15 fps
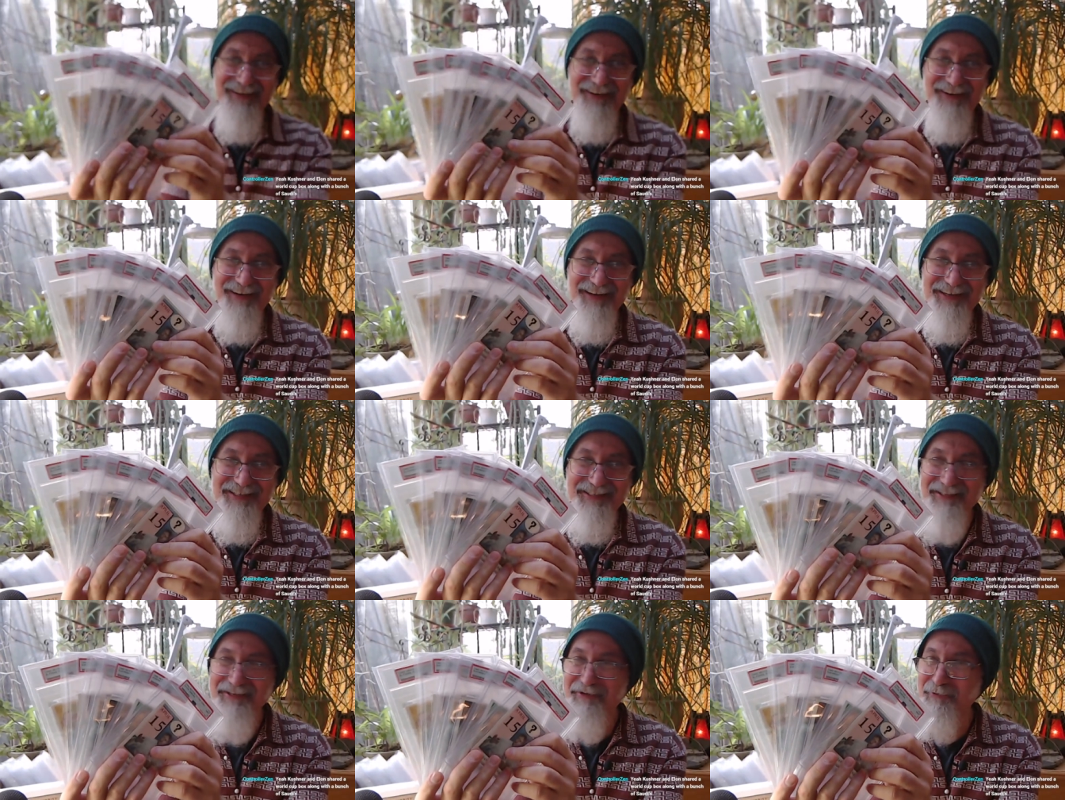
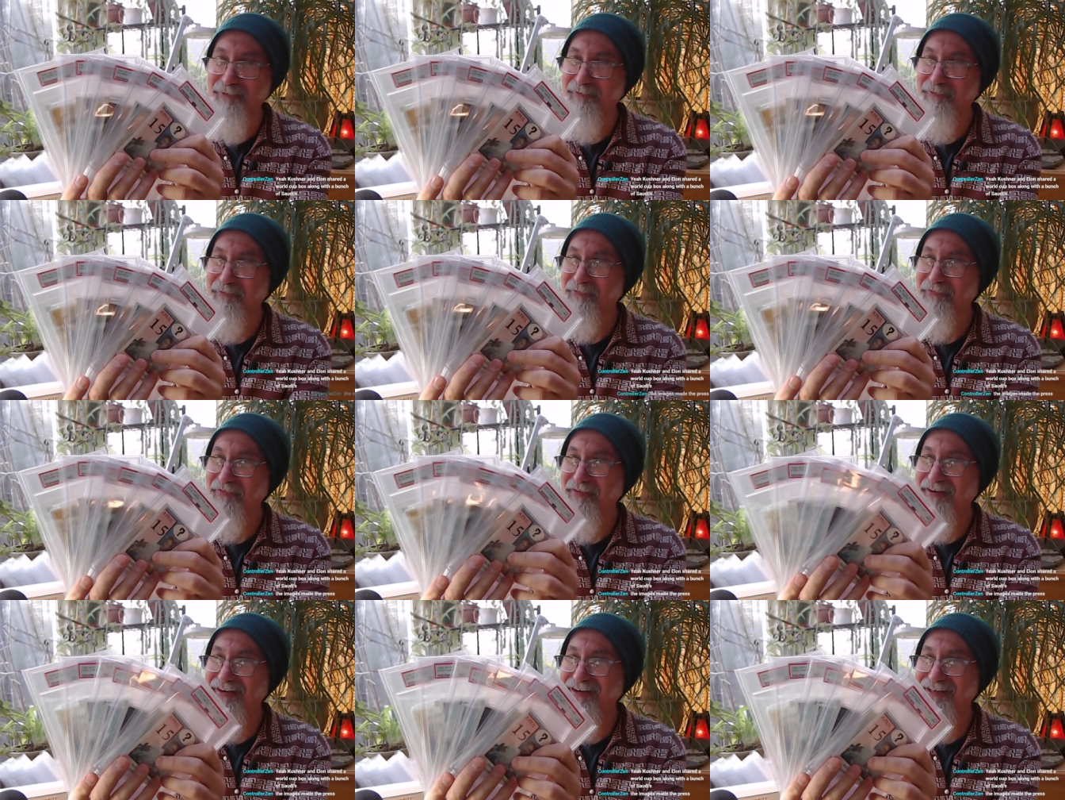awesome.
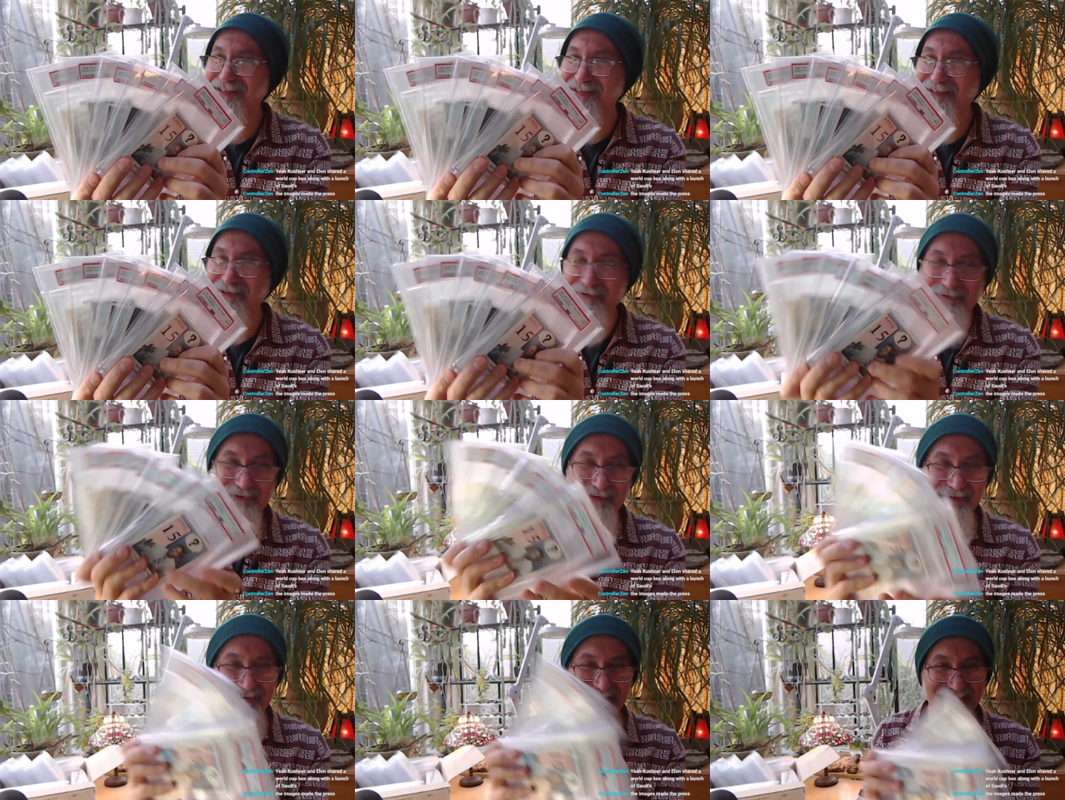Awesome.
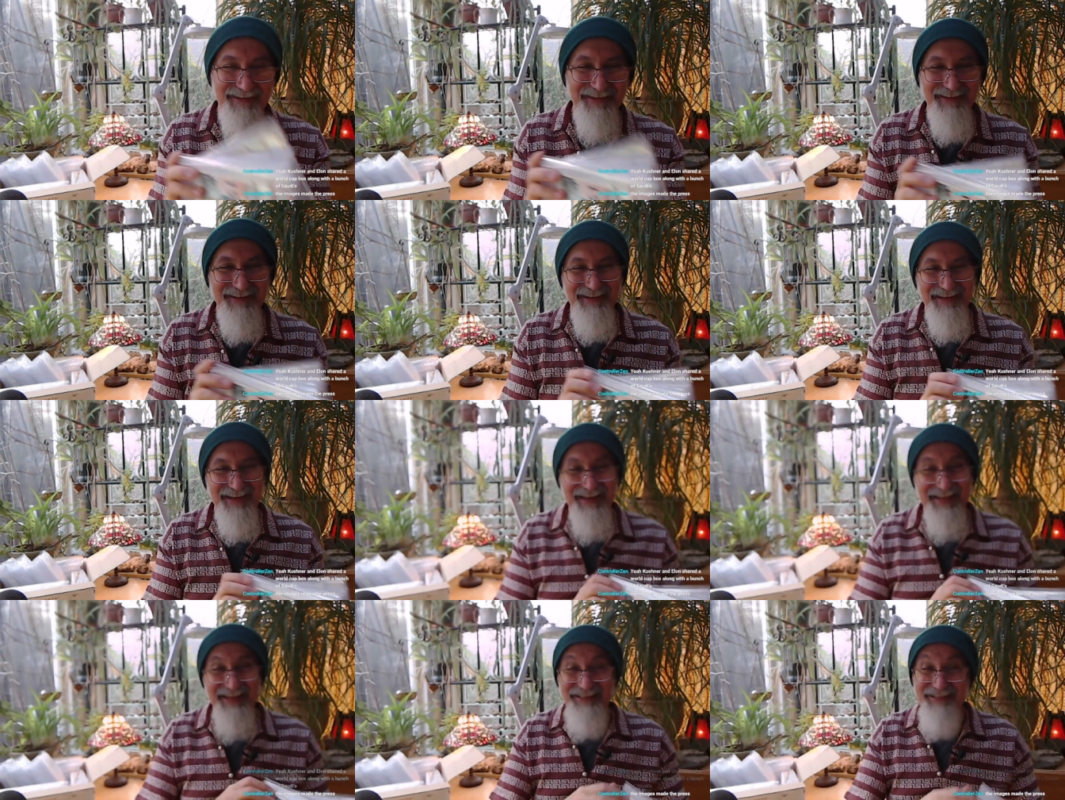
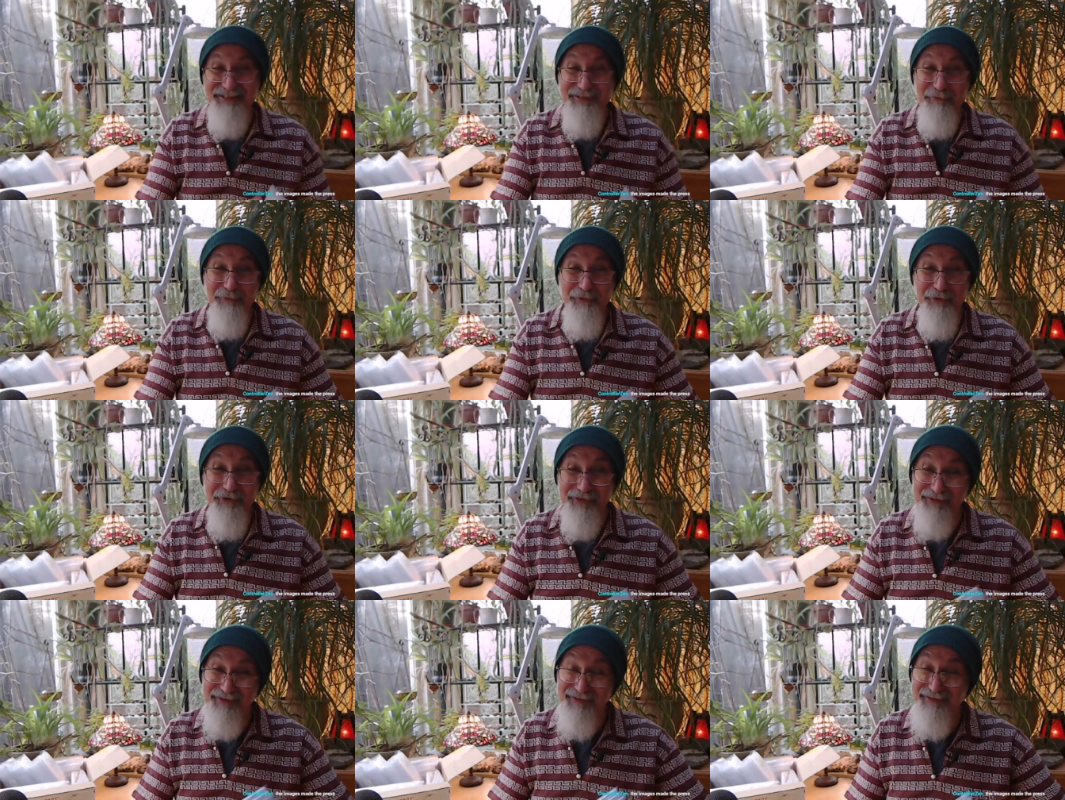And at some
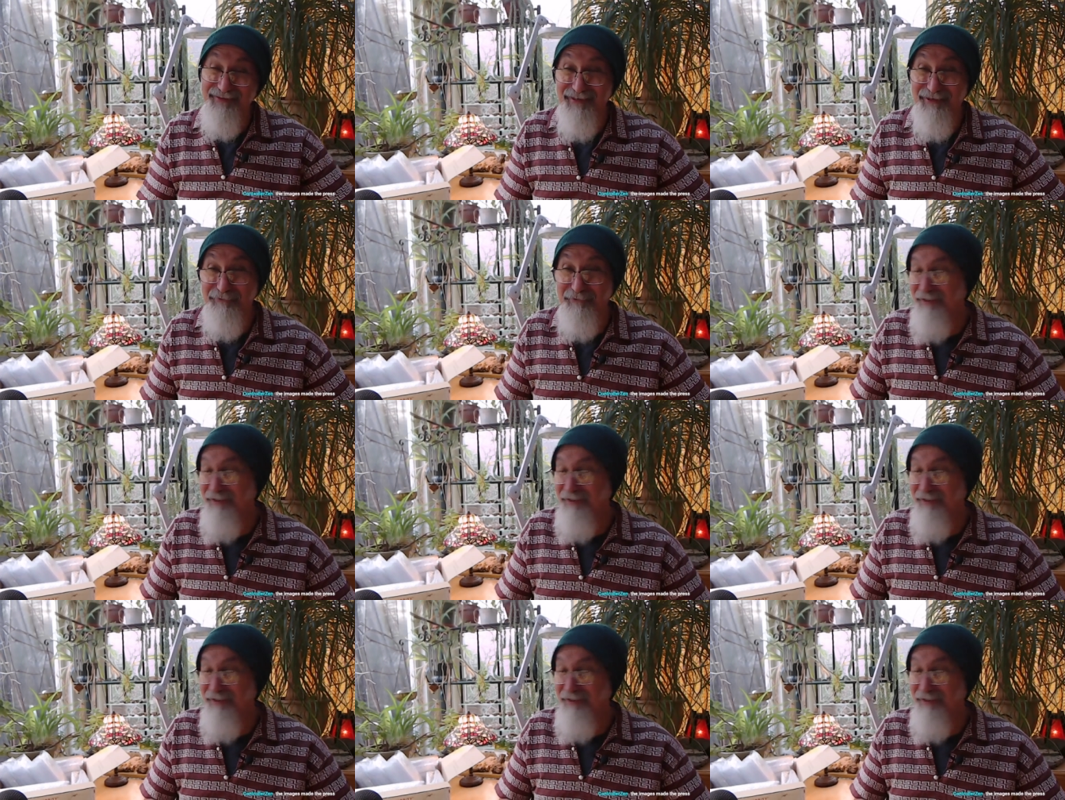point, I'm going to